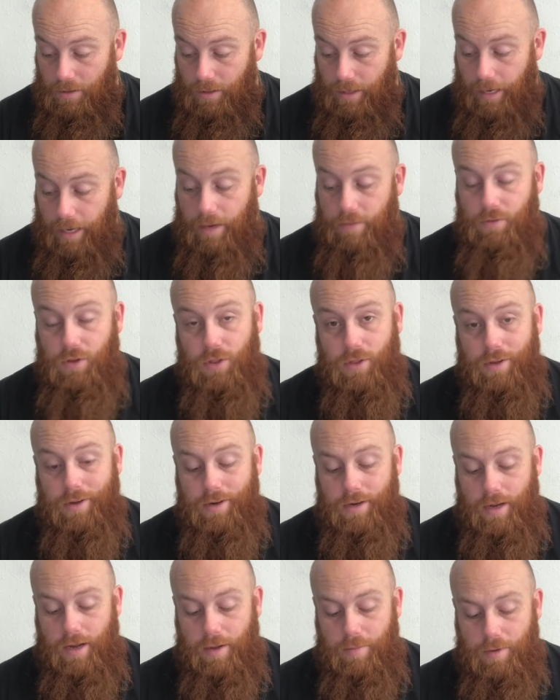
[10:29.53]
Heavy
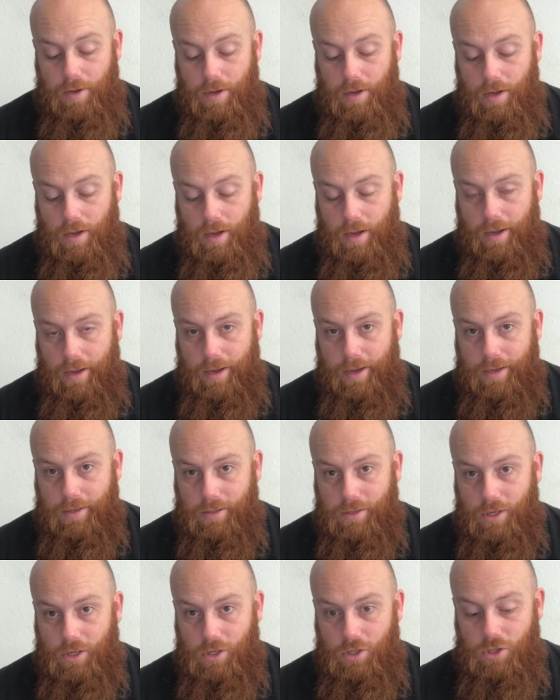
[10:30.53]
Thunderhammer
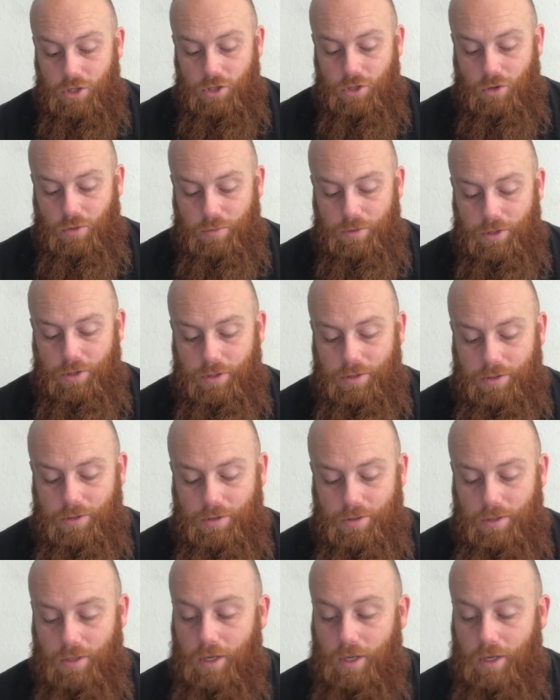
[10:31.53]
and Storm Shield.